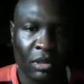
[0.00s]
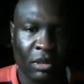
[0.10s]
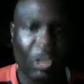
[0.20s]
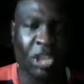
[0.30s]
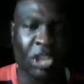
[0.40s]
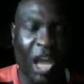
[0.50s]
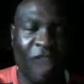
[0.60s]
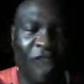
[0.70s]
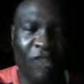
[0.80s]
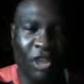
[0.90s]
The
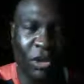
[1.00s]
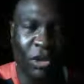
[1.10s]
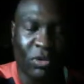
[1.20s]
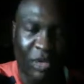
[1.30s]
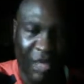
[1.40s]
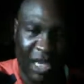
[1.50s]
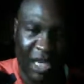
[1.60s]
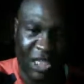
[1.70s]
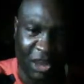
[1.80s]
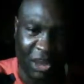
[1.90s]
sun for you
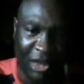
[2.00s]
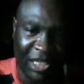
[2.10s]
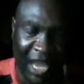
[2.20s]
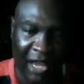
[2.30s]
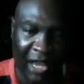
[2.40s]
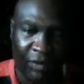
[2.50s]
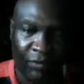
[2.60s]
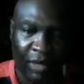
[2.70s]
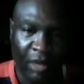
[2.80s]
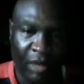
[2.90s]
is going down.
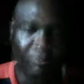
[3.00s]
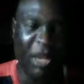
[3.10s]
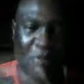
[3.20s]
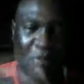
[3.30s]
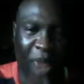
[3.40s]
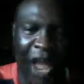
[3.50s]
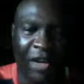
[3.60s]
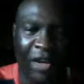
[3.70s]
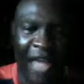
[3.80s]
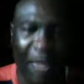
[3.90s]
Be
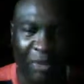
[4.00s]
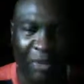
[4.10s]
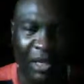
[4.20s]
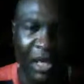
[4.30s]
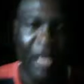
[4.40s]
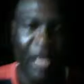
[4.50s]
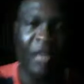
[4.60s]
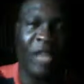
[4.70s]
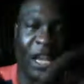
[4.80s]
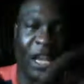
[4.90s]
proud and happy
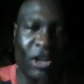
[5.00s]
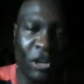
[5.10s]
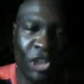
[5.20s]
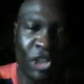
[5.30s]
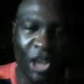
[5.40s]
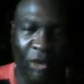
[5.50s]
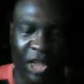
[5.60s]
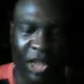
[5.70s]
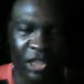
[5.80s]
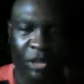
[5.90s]
that a new
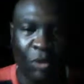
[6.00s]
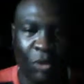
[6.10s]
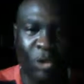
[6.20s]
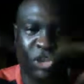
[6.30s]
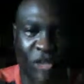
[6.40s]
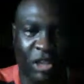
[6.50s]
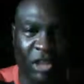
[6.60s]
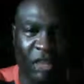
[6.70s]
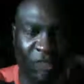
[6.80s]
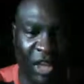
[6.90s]
generation with
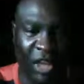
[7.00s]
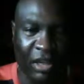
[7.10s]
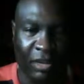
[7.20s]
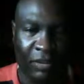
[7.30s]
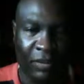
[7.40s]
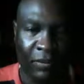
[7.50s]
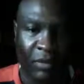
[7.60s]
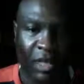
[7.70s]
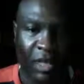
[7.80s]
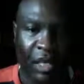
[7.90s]
strength and vigor
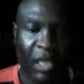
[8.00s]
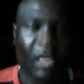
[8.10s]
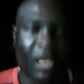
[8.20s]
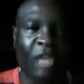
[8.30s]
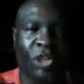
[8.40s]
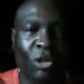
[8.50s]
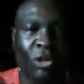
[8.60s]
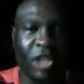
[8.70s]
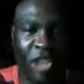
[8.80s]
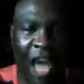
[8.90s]
can
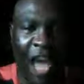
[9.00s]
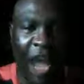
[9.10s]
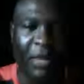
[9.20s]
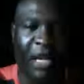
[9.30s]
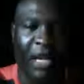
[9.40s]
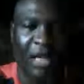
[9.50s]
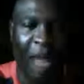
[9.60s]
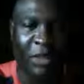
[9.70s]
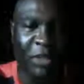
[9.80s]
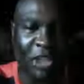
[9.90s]
do the job and
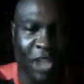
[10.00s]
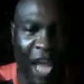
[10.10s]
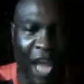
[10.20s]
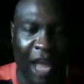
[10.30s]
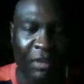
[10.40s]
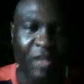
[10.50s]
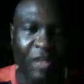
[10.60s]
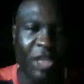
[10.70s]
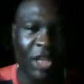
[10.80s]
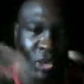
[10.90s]
accomplish the job
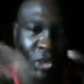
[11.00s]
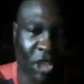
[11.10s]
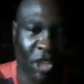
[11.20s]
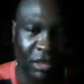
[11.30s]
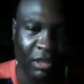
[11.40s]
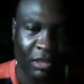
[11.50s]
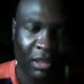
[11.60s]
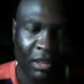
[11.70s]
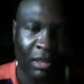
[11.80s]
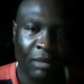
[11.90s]
that you couldn't.
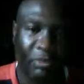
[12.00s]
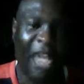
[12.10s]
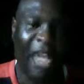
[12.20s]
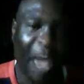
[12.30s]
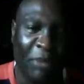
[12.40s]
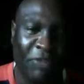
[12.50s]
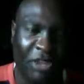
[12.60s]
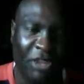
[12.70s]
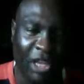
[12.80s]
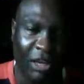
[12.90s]
Be happy
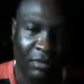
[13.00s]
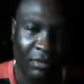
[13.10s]
for them.